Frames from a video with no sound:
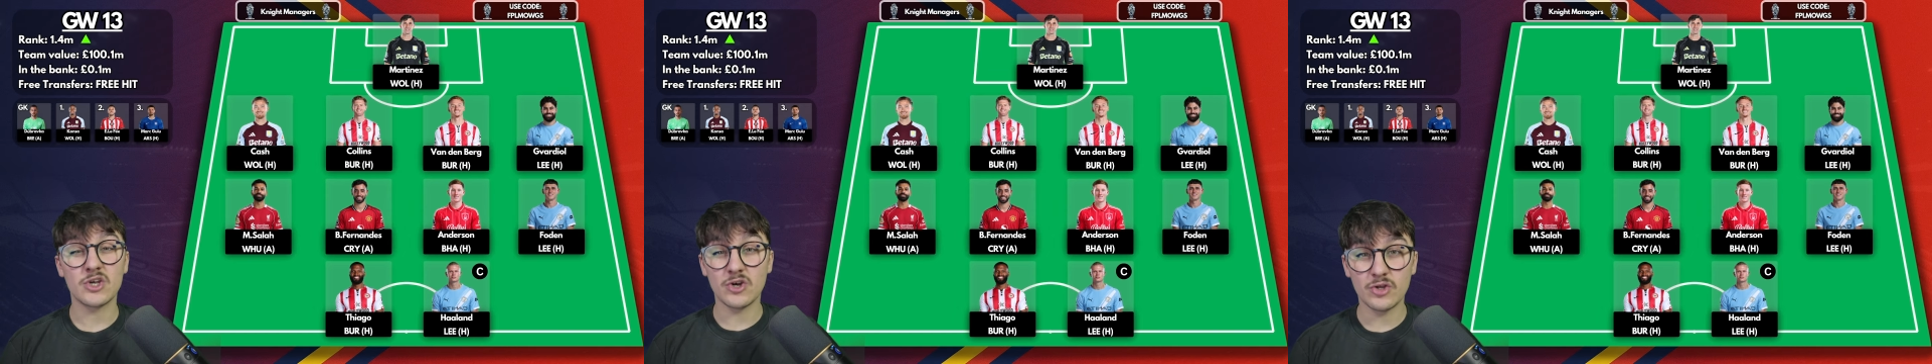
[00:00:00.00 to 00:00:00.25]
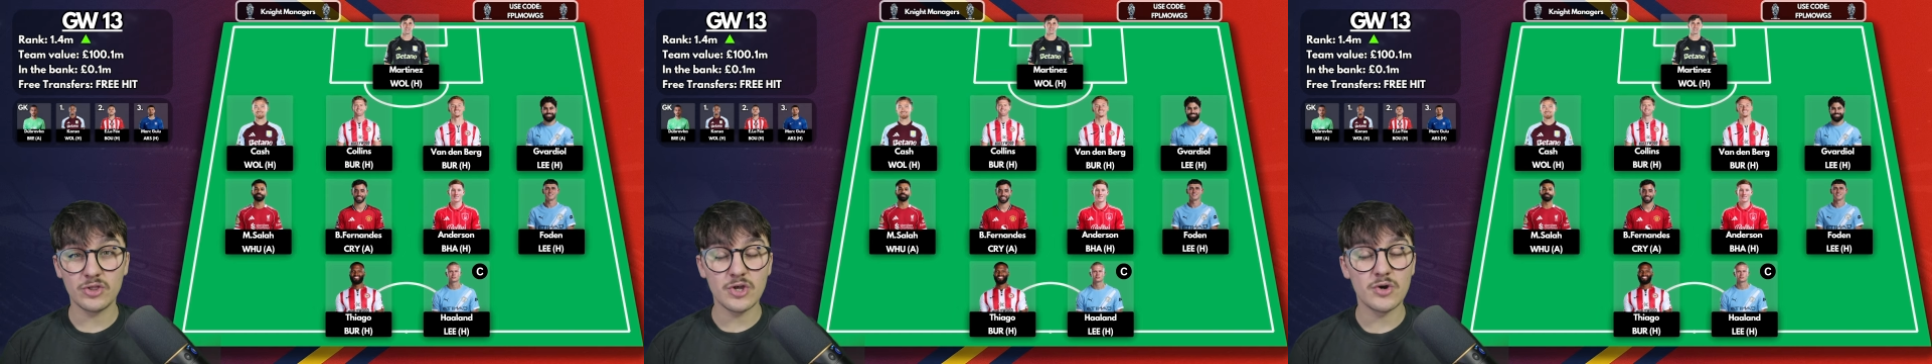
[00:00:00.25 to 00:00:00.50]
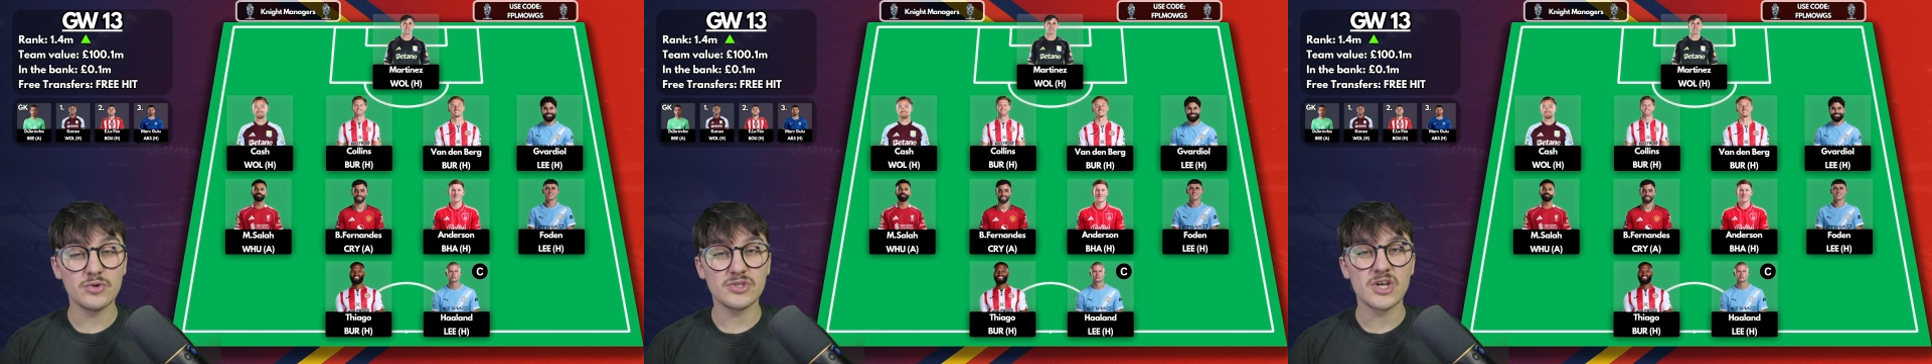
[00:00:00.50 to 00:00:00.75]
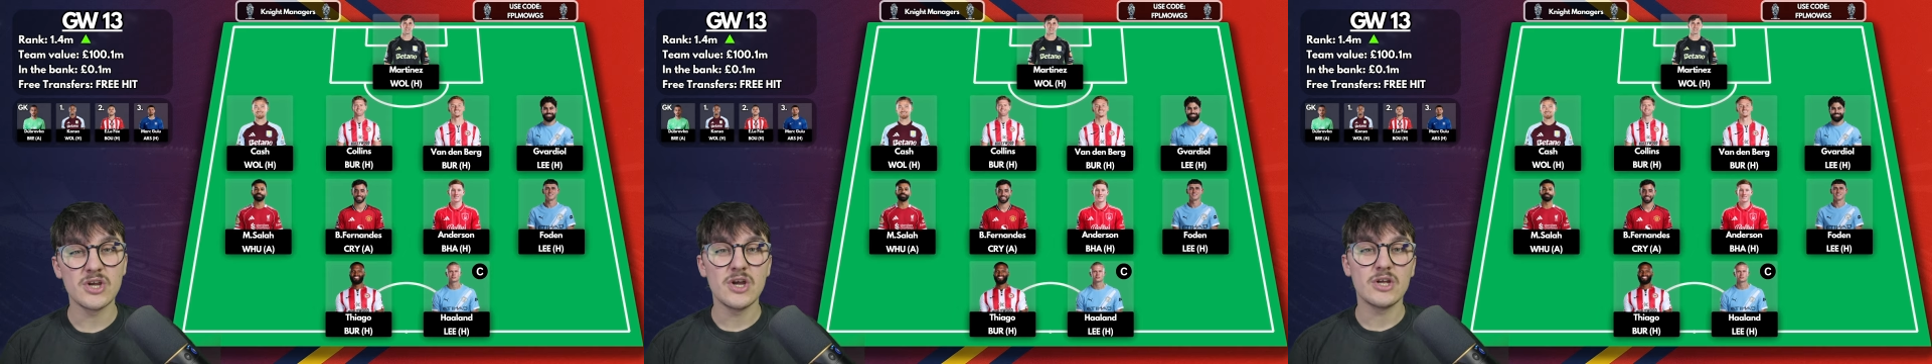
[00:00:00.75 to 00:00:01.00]
Could
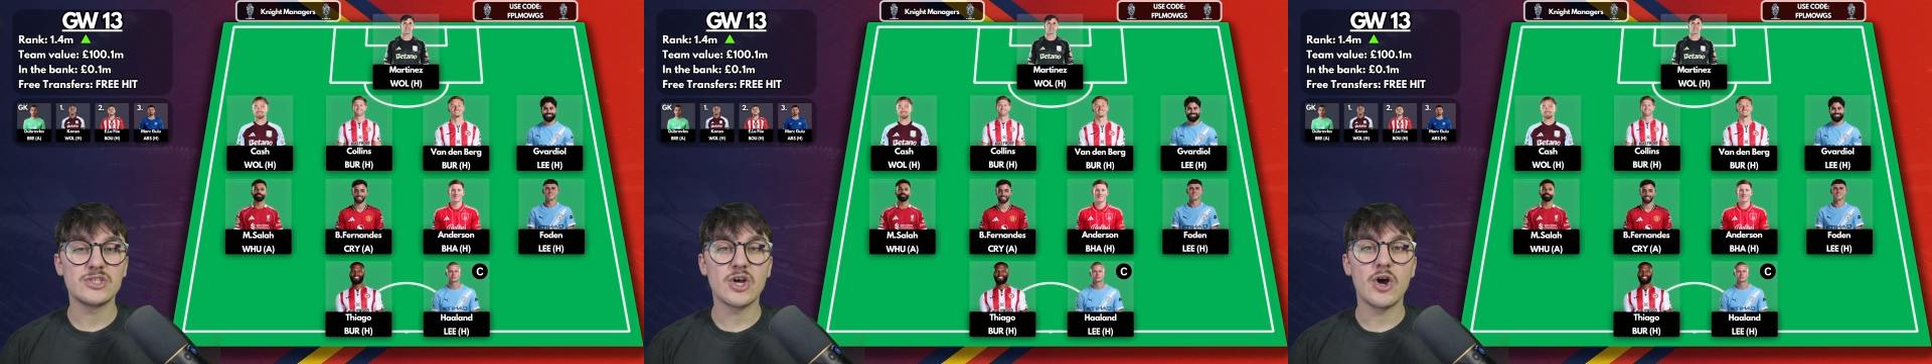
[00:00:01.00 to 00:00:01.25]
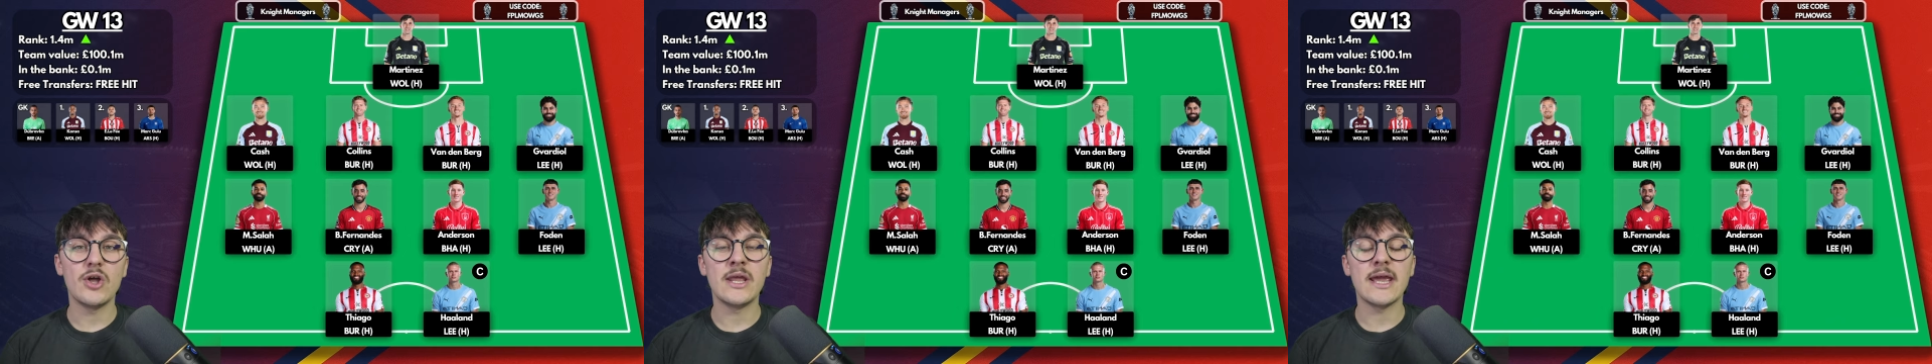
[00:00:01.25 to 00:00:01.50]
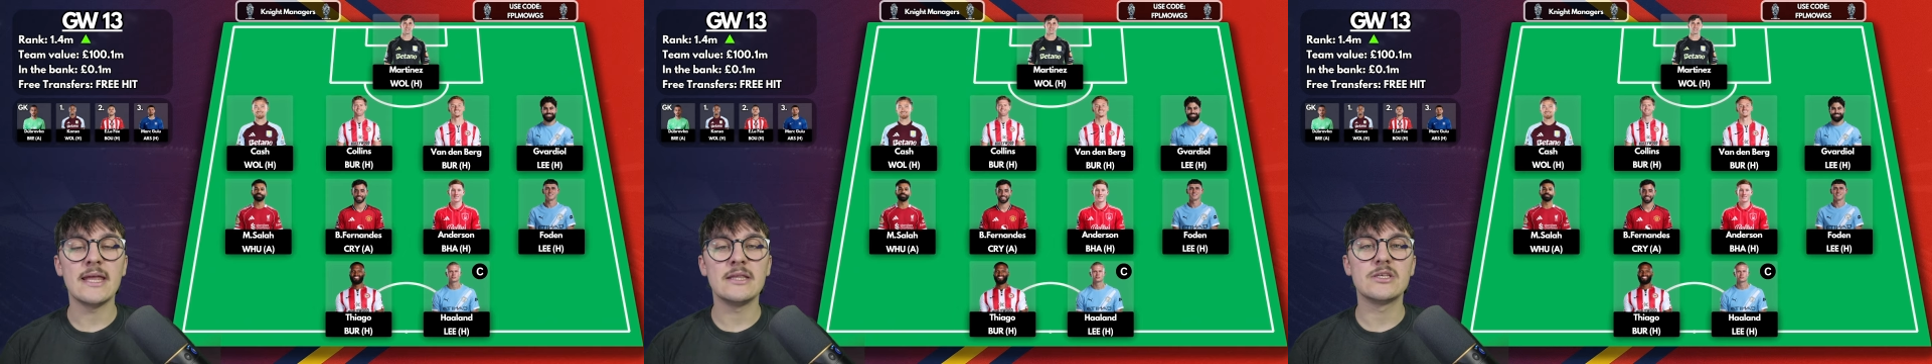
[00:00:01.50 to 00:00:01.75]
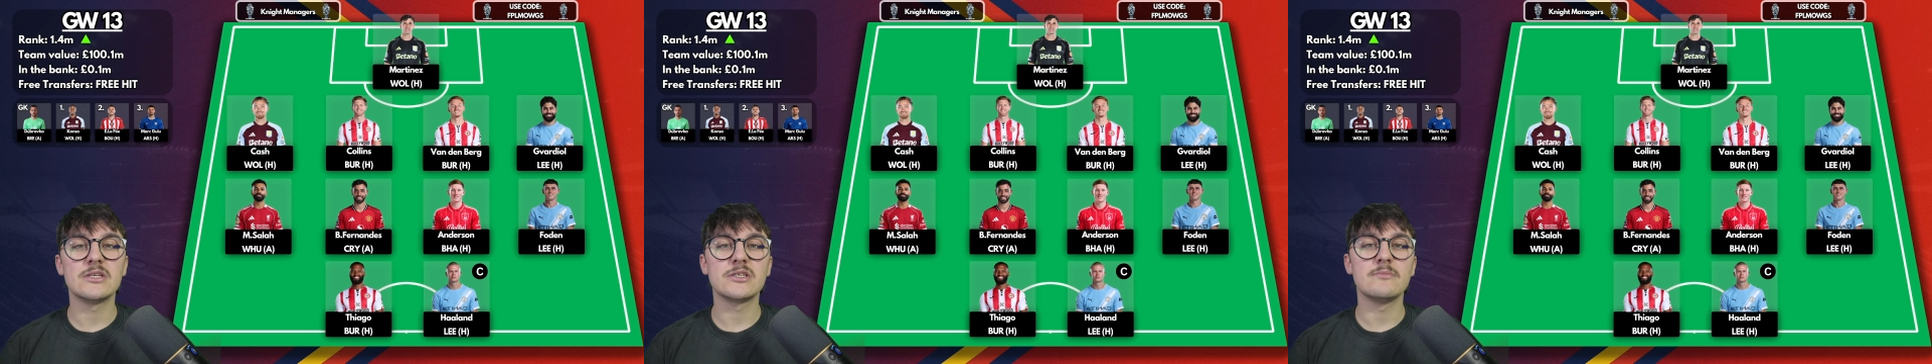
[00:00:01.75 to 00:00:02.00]
those turn
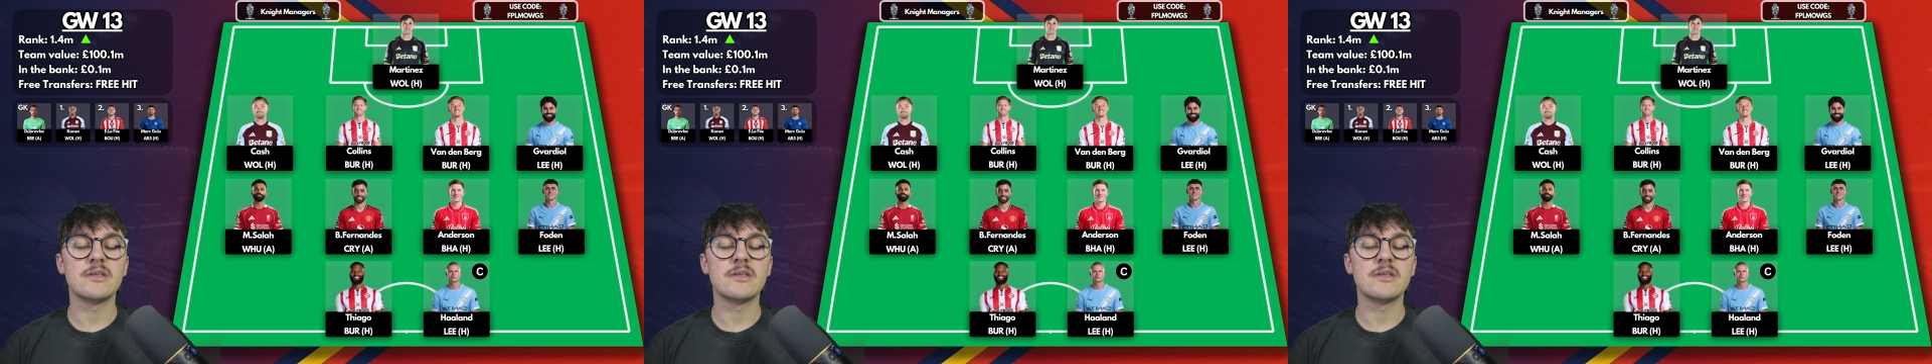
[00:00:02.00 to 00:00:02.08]
into some